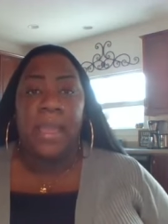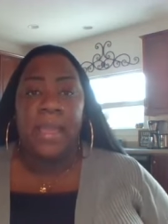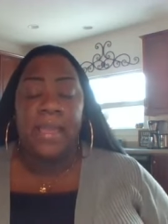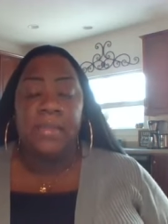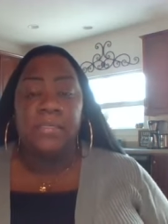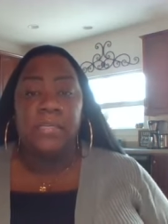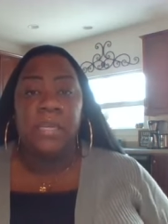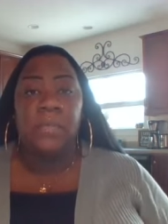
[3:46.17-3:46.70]

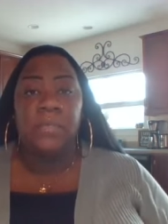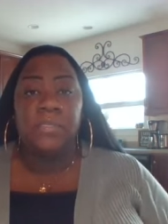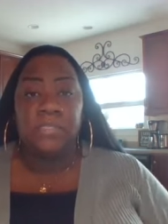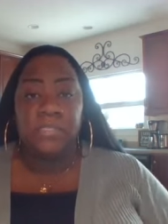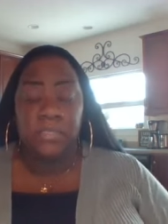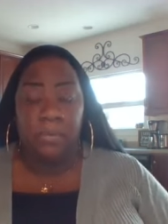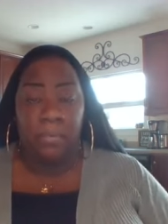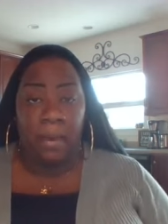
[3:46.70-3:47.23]
And he
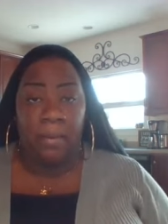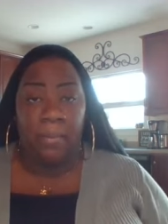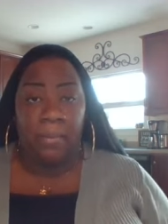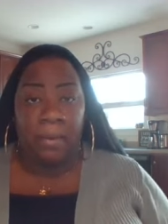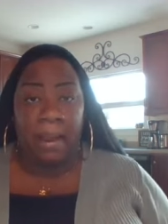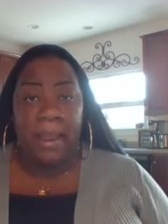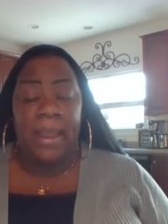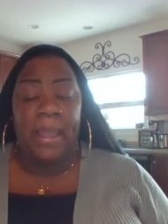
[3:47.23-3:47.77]
was to my
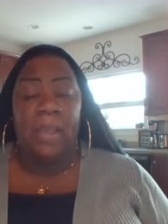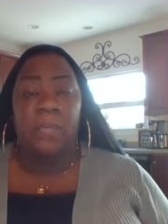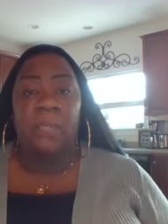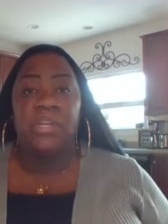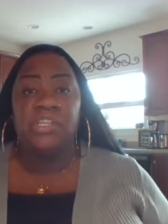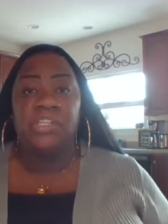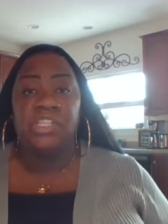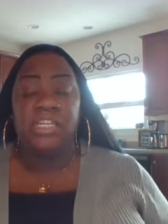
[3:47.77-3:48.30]
right.
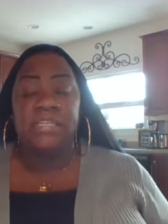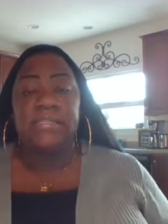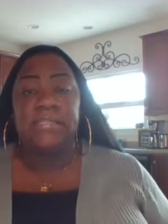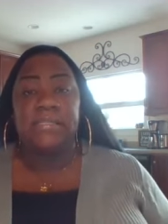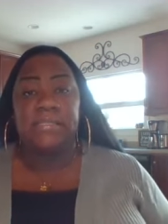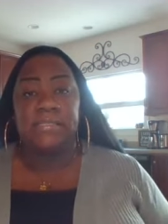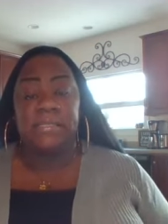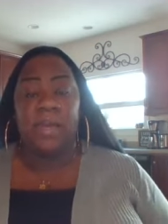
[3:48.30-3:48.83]
And when
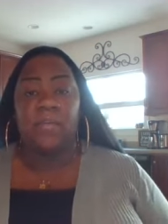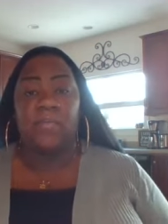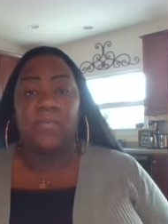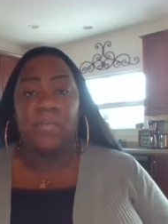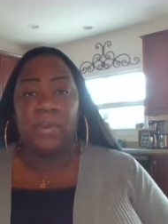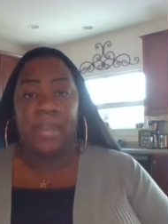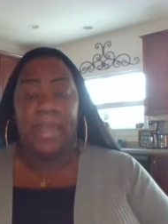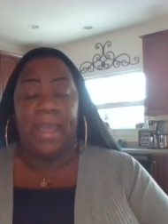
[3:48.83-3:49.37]
Jesus
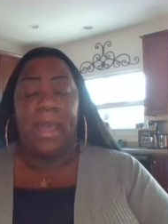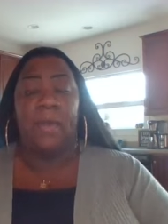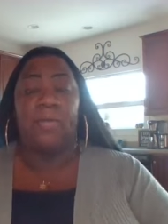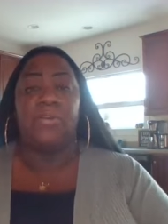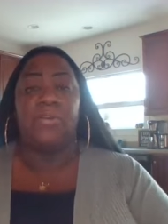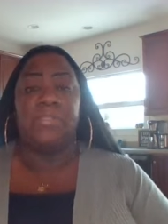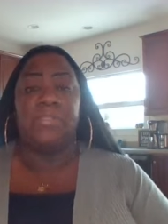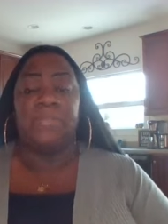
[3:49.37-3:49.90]
ever
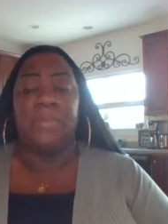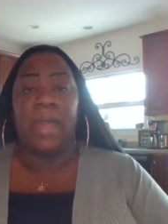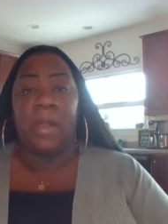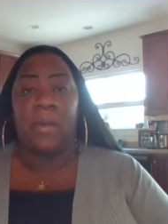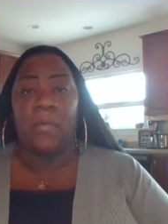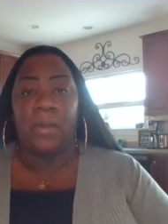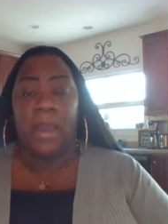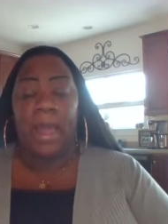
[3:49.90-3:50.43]
encounters me,
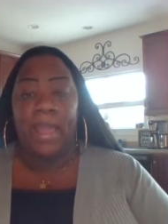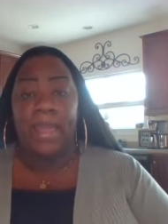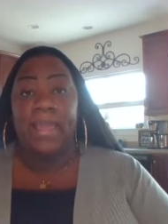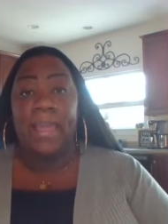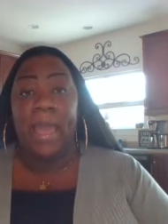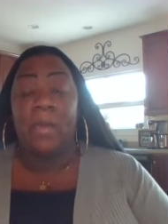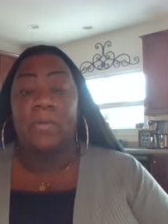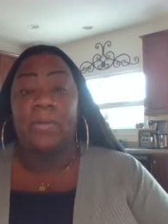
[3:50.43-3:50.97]
when I
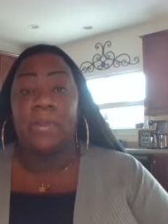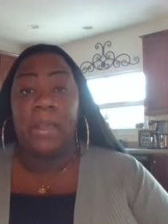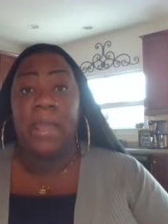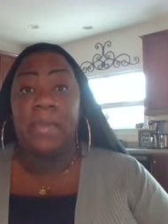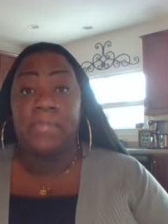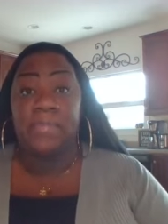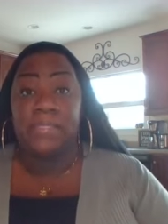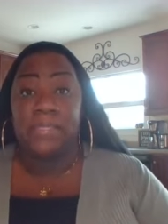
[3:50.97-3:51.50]
encounter
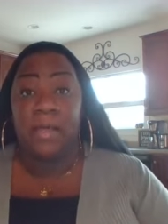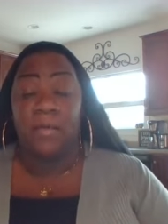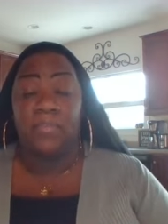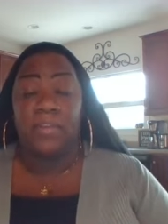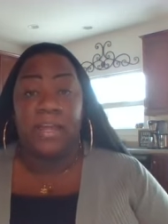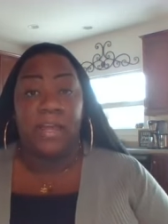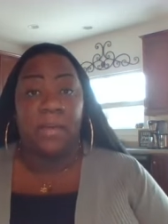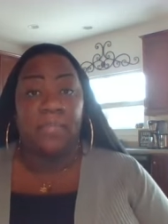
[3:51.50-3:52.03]

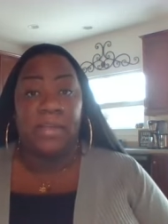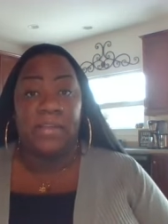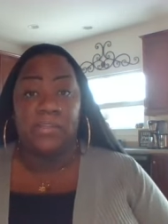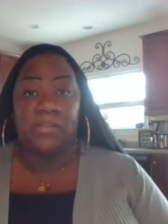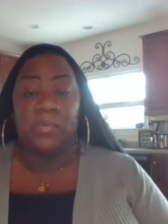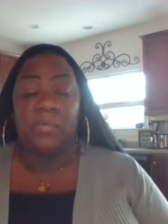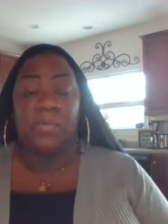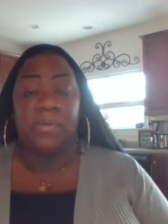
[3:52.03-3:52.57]
himself,
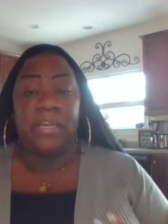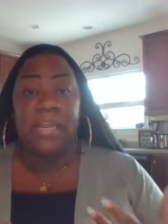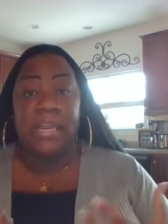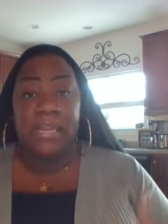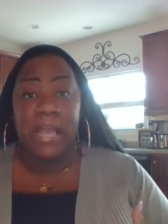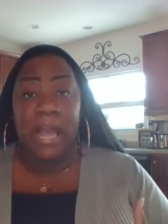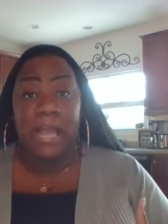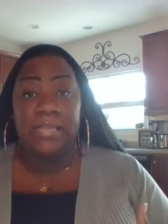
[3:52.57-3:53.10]

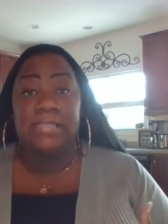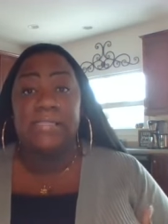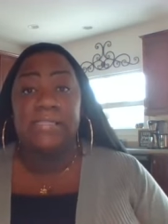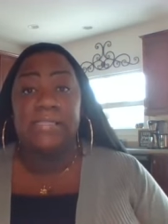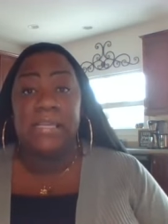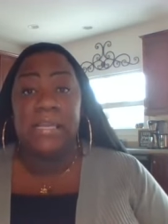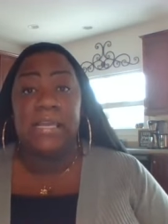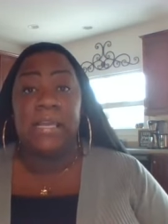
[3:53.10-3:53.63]
I
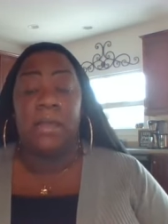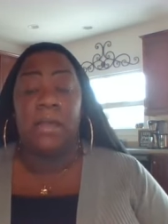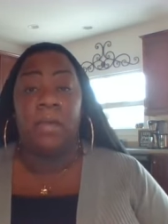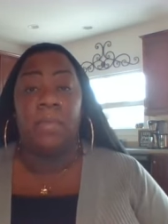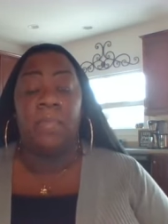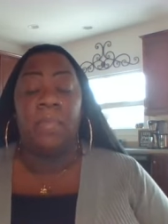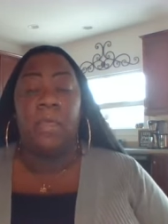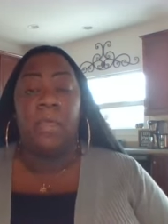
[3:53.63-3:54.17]
see
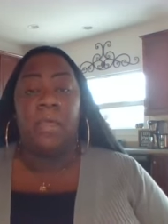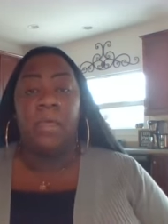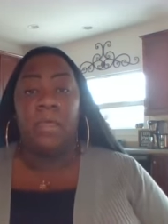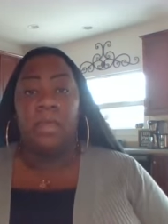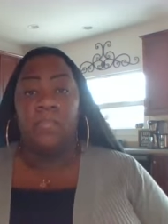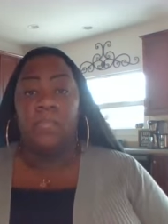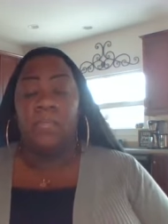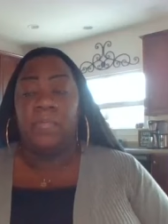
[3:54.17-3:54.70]
him
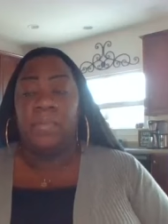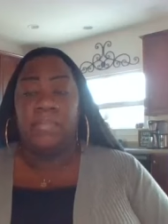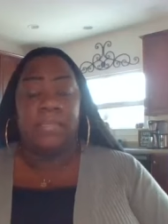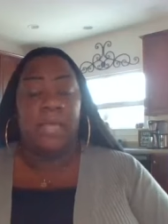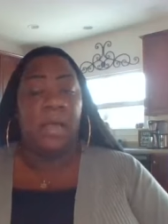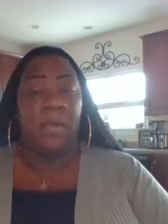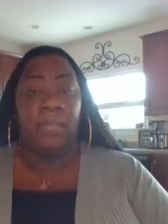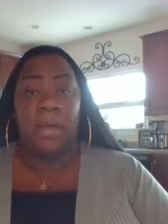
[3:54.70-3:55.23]
from the
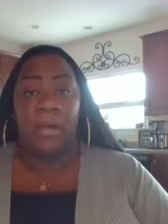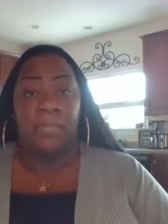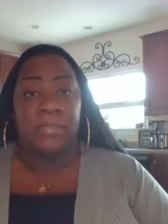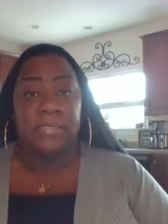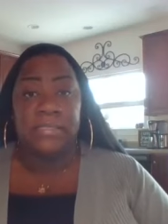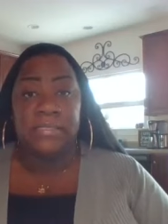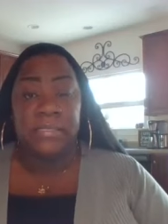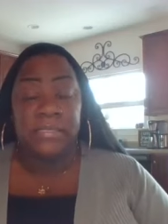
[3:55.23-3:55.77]
time I
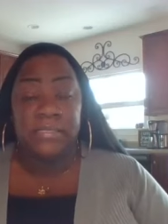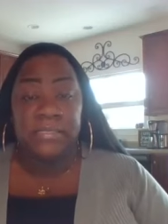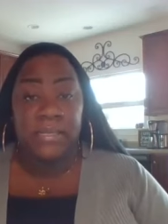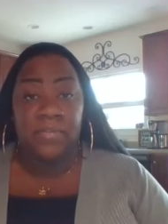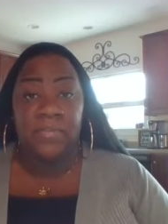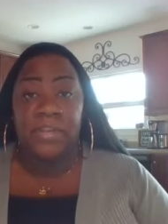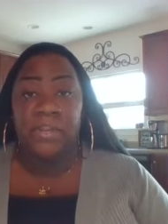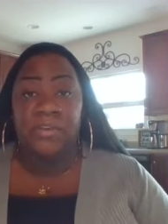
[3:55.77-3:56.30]
was 6,
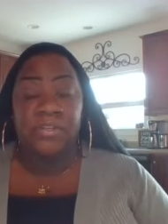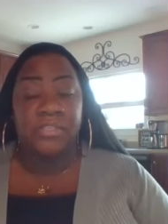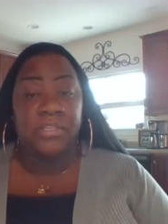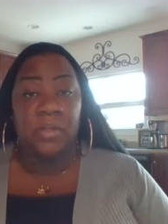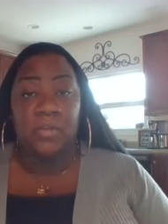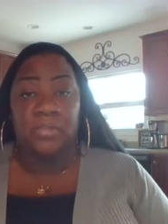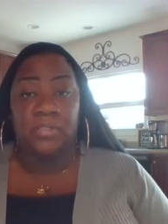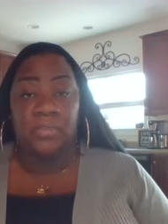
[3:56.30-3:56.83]
7 years
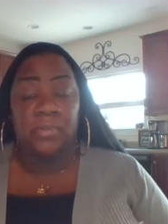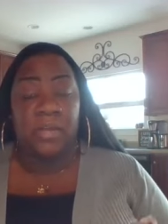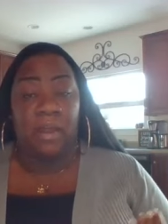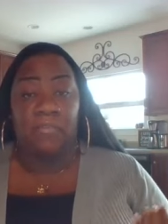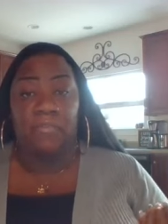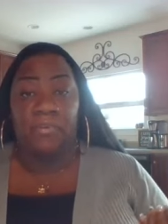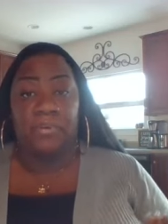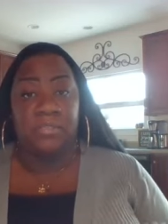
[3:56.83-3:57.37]
old is when
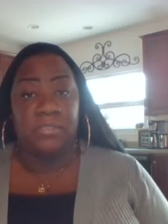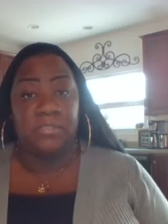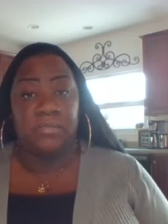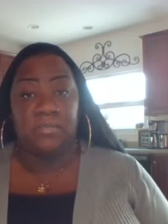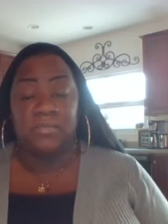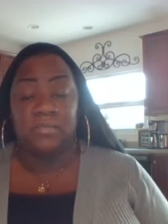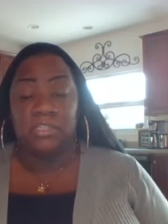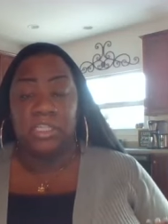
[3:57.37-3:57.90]

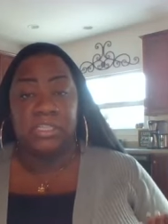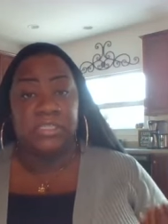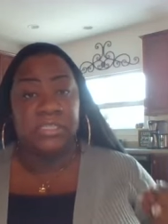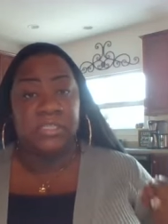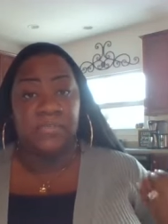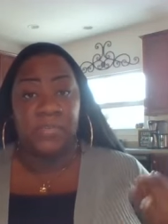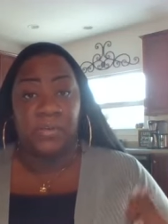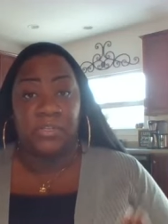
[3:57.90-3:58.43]

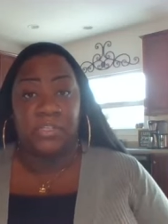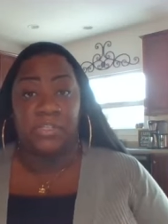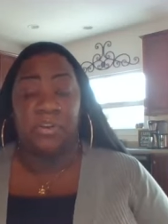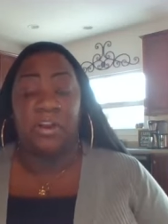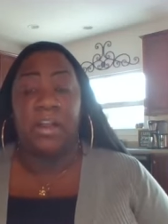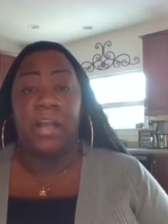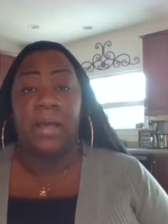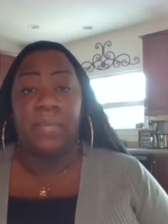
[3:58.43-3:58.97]
Jesus first
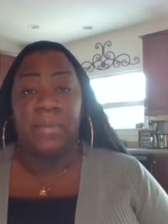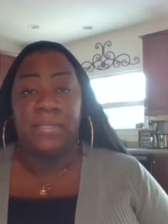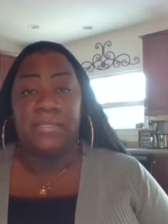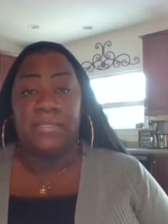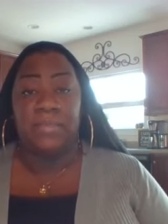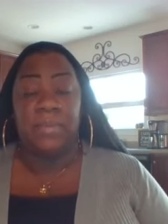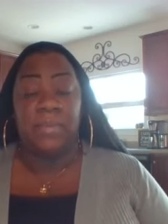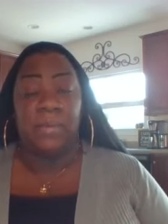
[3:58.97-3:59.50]
started coming
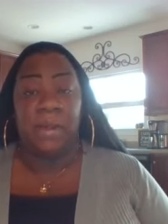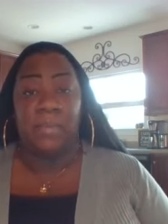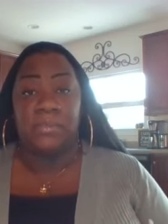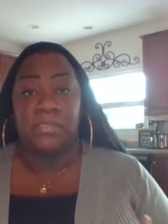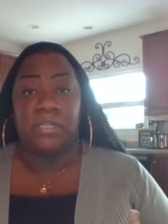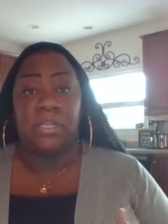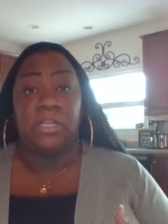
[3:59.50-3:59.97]
to me when I was